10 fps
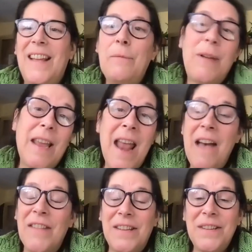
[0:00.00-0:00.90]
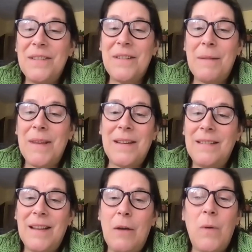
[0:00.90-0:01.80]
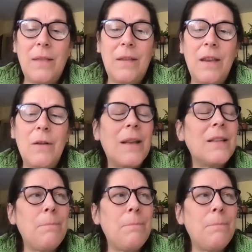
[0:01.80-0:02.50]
and we can have it too. I mean, you know, we, the U.S.